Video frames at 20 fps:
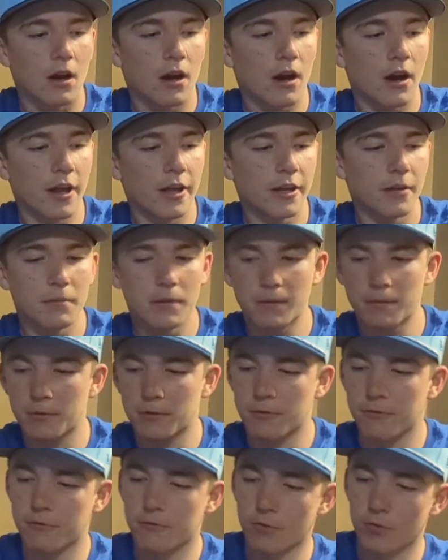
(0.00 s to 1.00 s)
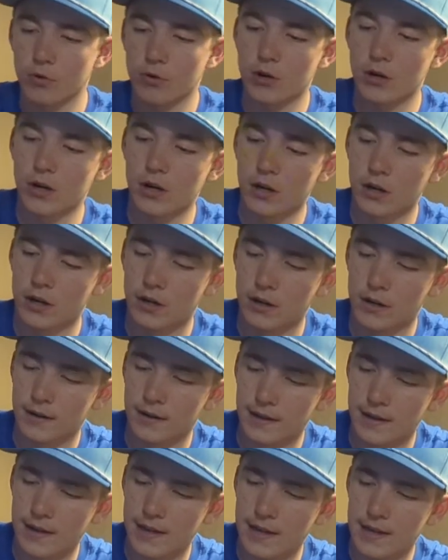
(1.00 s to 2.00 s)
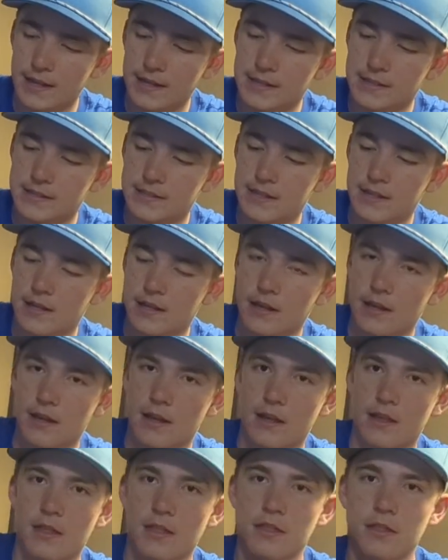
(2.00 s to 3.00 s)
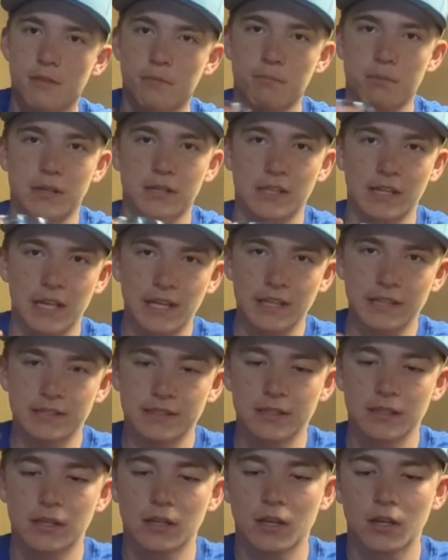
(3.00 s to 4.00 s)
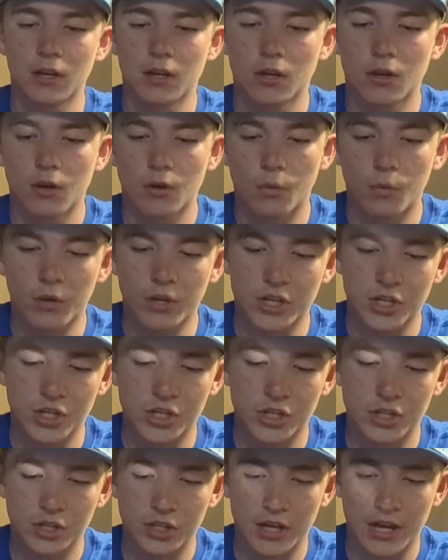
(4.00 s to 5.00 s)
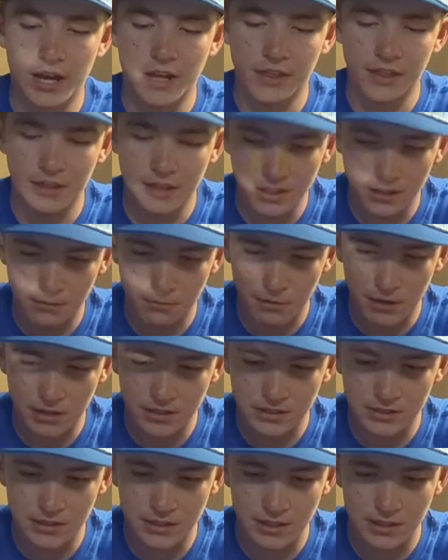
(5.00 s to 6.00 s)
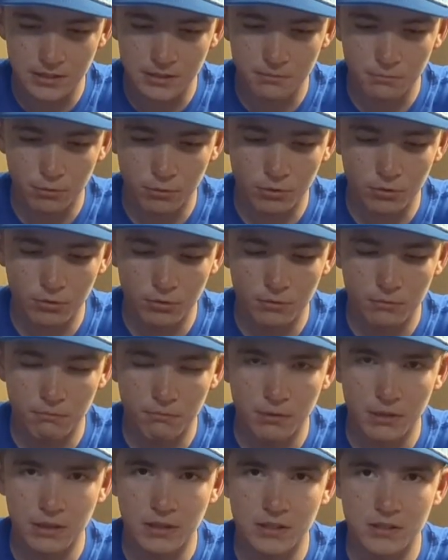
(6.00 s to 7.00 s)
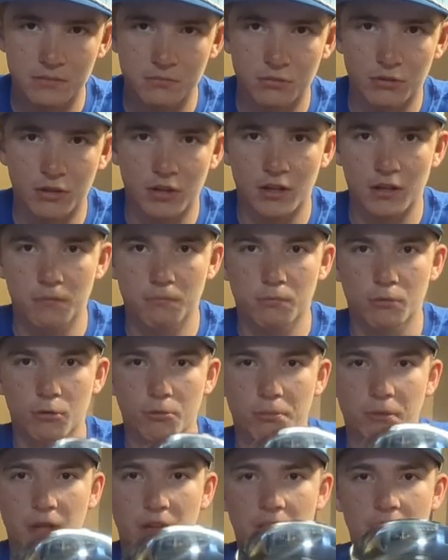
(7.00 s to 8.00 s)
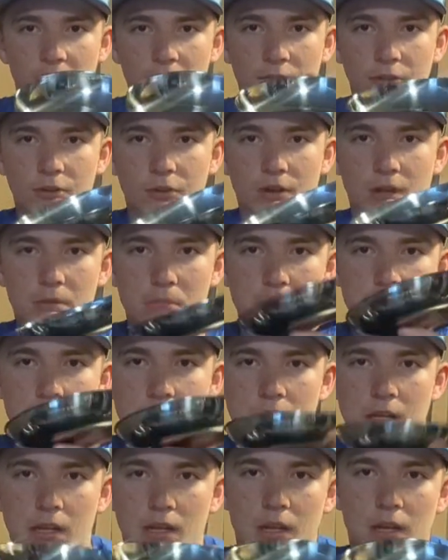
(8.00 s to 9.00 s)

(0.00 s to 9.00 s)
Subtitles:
item number 4 is the plate, which I think in the box it said it's a bowl, but it is more like a bowl plate, if you know what I mean.